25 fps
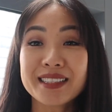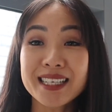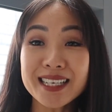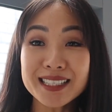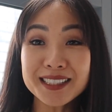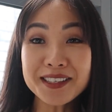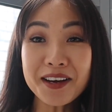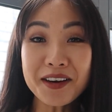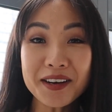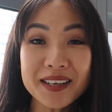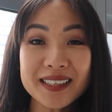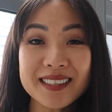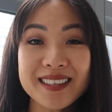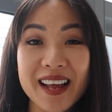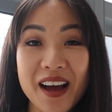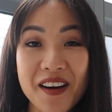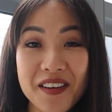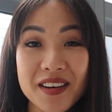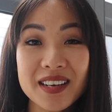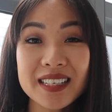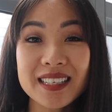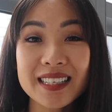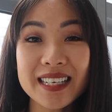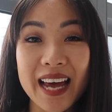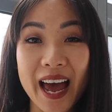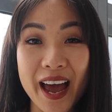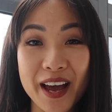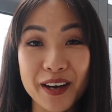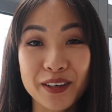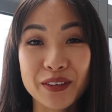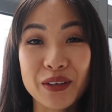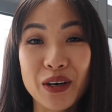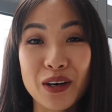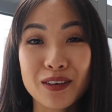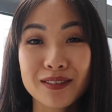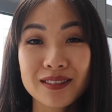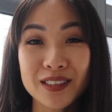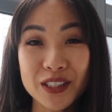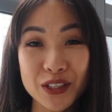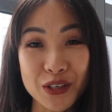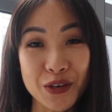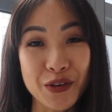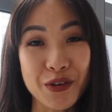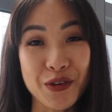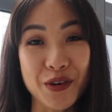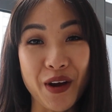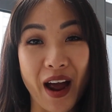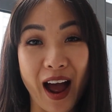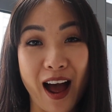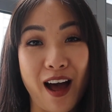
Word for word: So TikTok is now a tale of two